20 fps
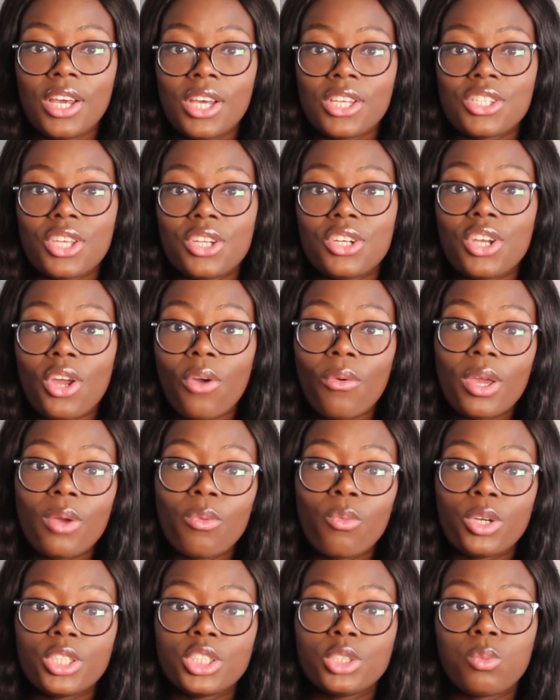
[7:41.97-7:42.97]
So,
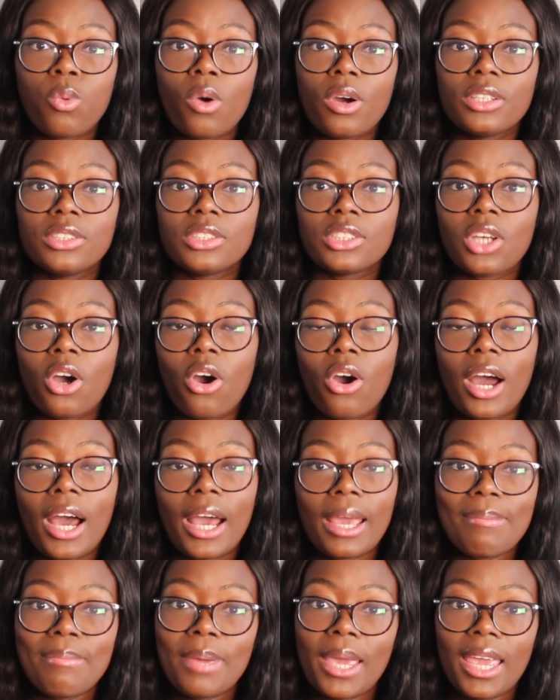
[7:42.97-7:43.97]
knowing which ones are
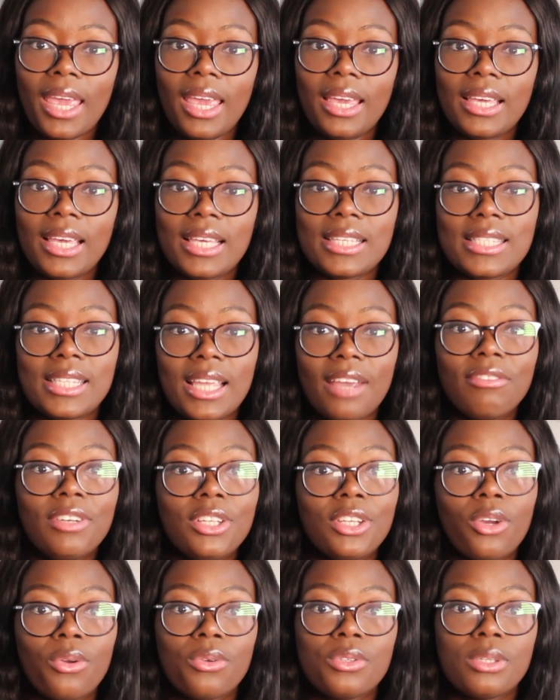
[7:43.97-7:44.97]
high paying is
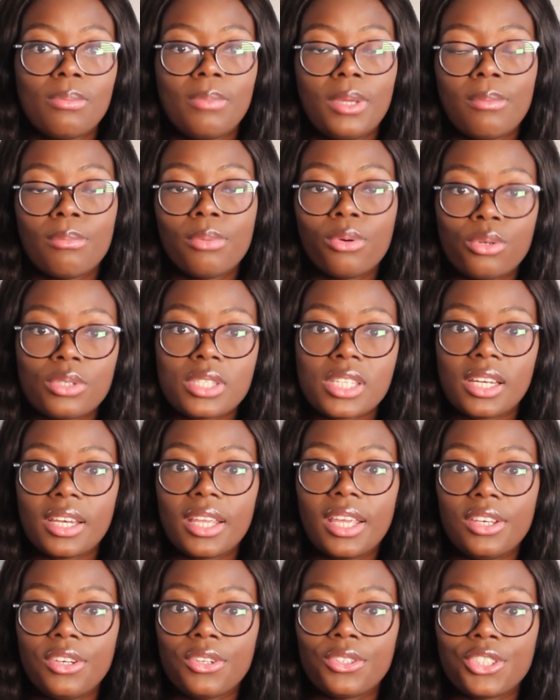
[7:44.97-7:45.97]
definitely going to be
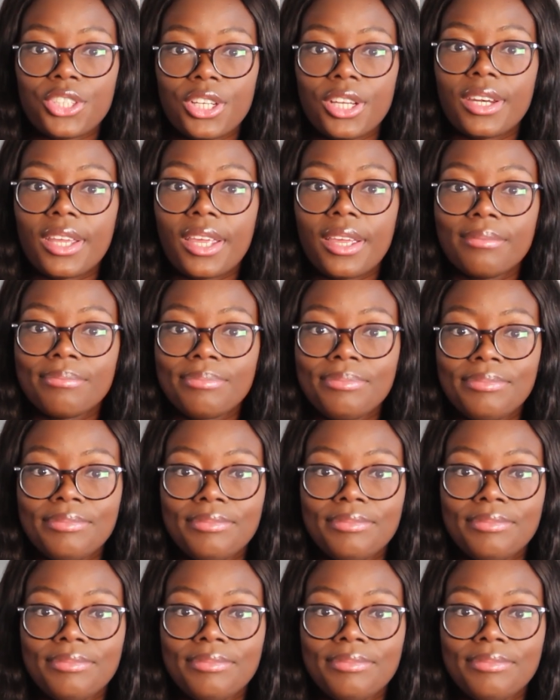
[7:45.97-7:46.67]
important in your journey.